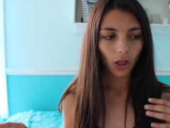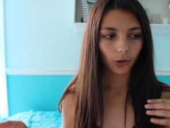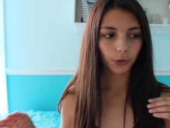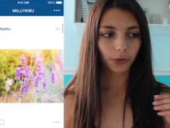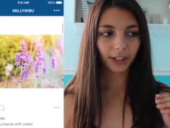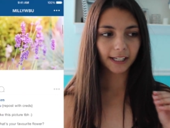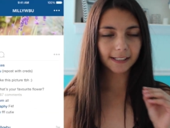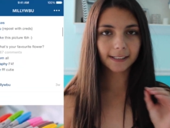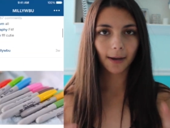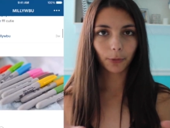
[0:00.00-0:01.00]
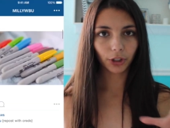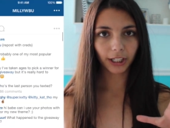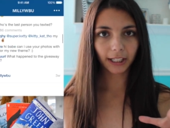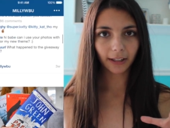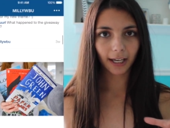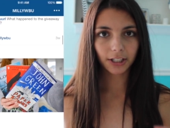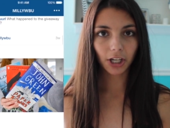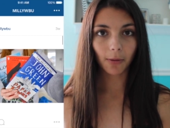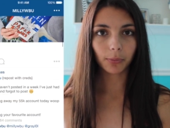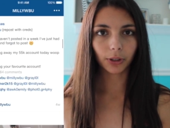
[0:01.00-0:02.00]
those really summery like
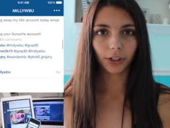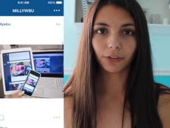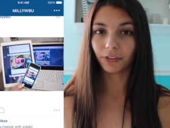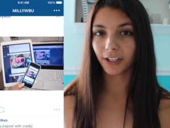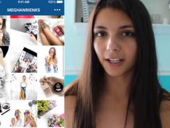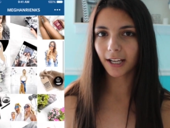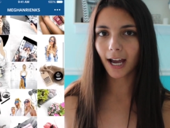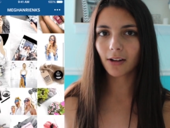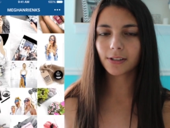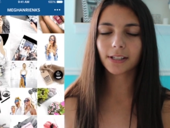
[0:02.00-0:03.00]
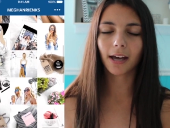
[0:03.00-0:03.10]
Tumblr feed accounts.